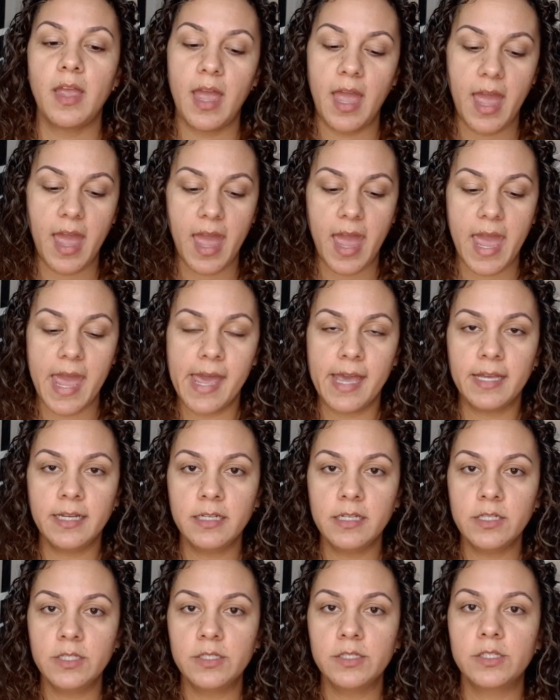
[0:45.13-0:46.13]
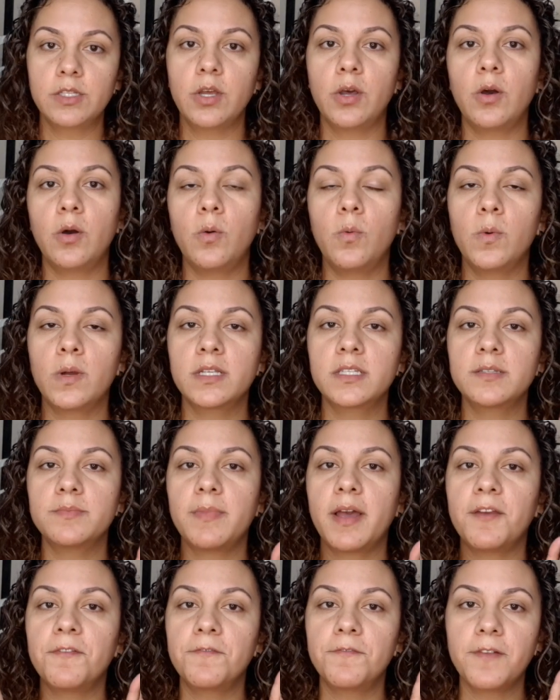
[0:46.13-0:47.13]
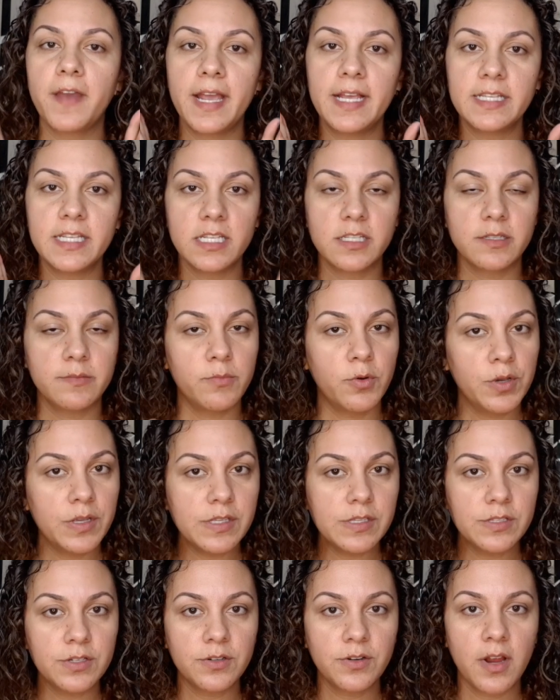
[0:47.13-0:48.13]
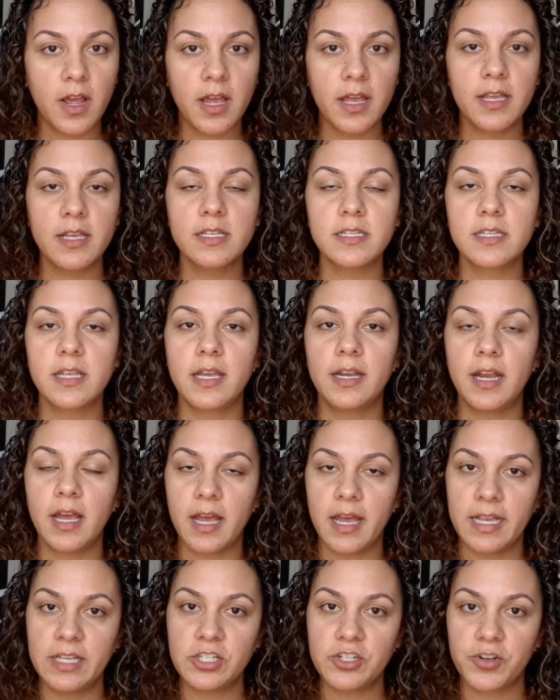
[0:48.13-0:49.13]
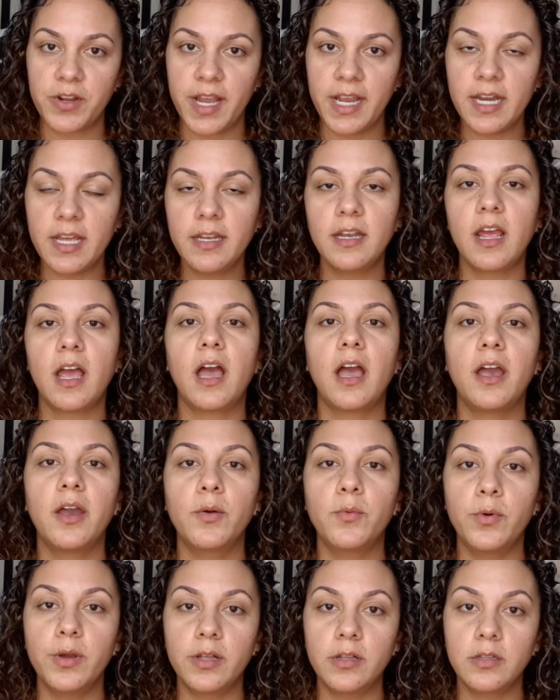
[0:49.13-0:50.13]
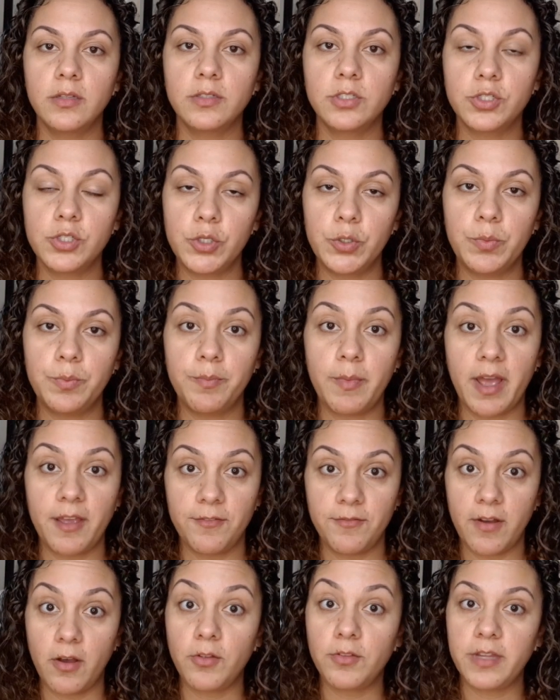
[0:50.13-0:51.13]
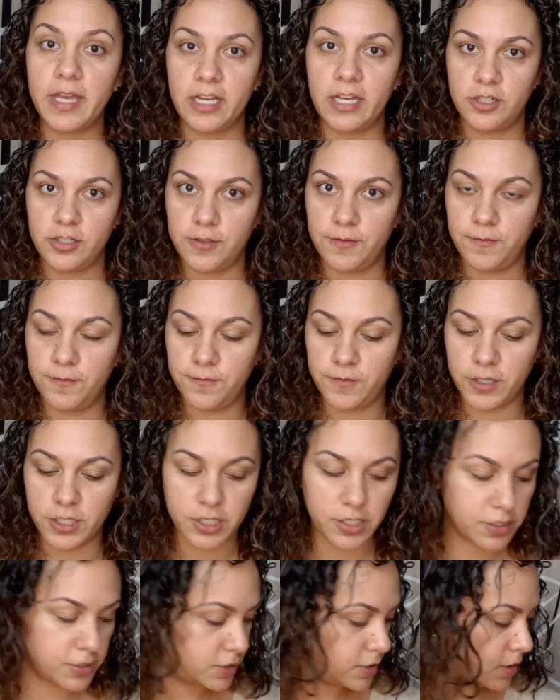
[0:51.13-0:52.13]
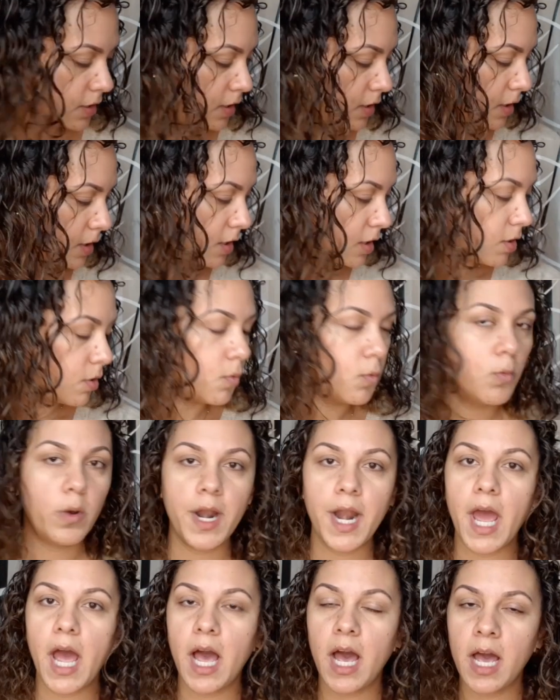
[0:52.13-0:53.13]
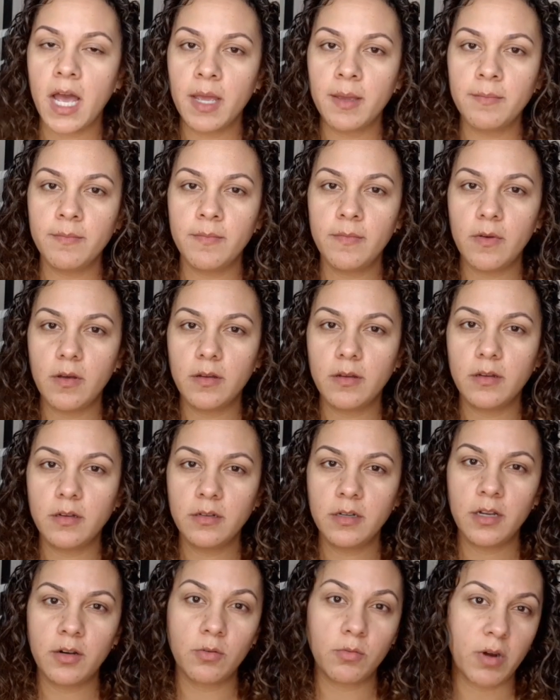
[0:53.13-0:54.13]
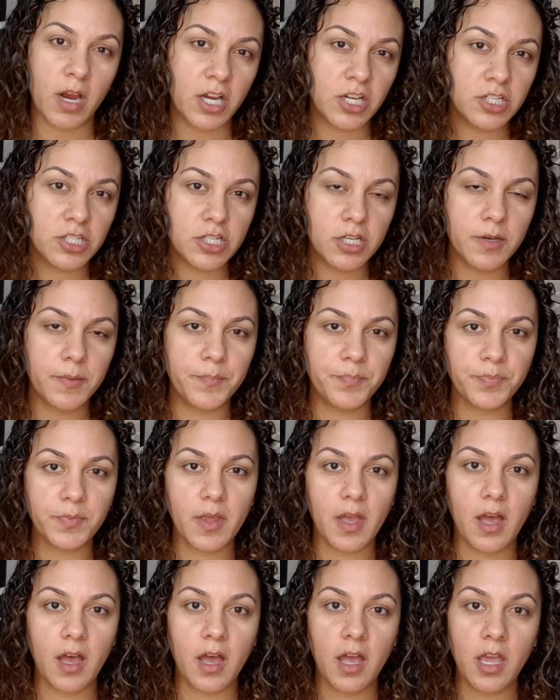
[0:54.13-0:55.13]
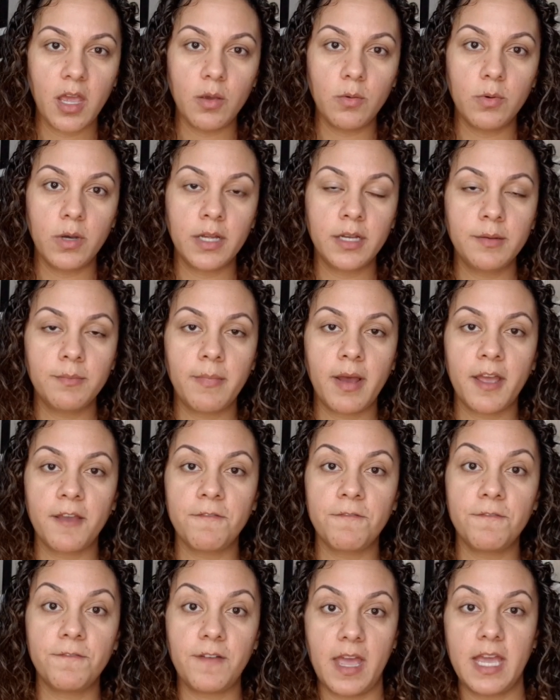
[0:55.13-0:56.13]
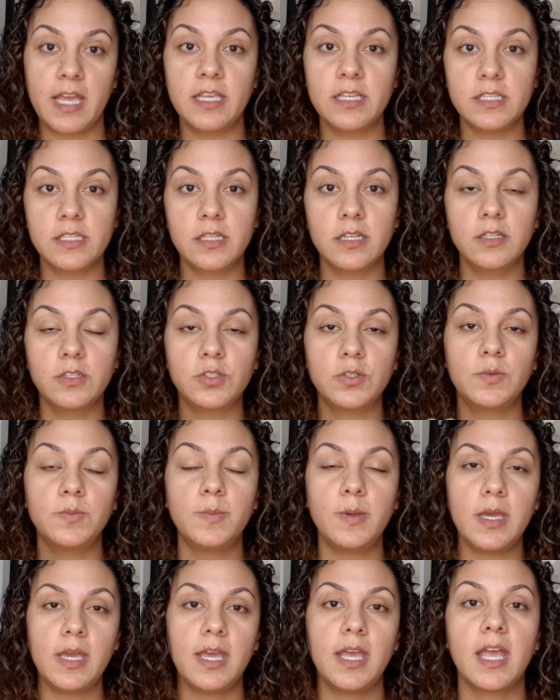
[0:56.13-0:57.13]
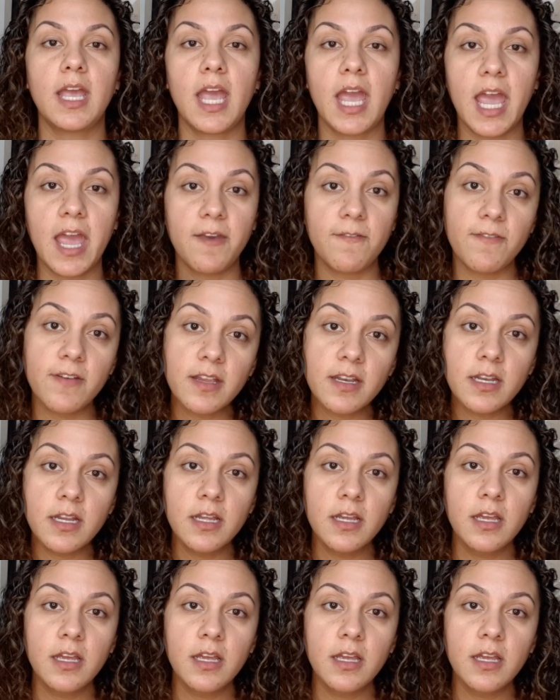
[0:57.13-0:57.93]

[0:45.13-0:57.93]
And so once my face is moisturized and hydrated, I will do my foundation first. When I'm on a rush, I want my face to be even.